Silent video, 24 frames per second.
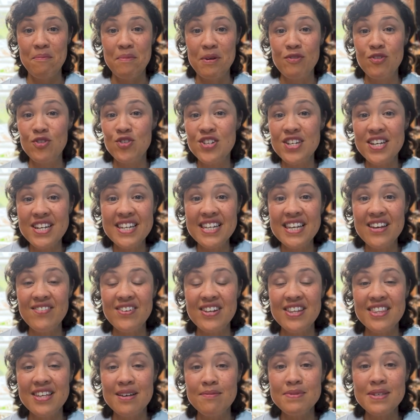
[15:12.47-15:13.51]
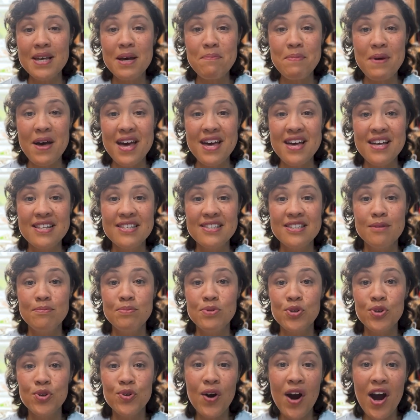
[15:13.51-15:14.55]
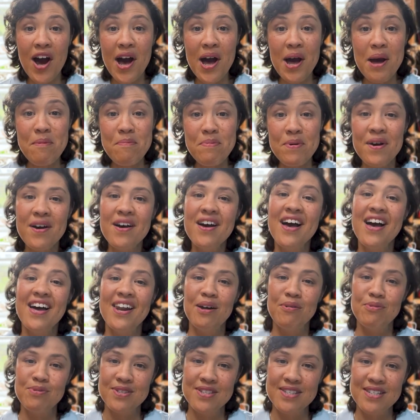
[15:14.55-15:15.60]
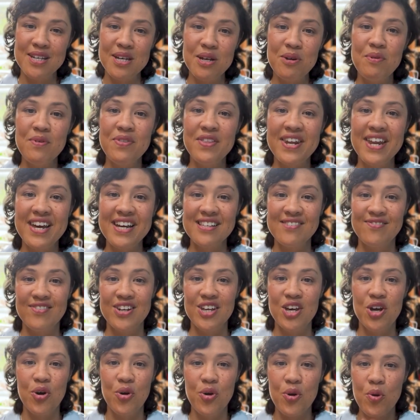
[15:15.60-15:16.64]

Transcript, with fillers: if you did, give it a thumbs up and subscribe. And I will see you in the next video.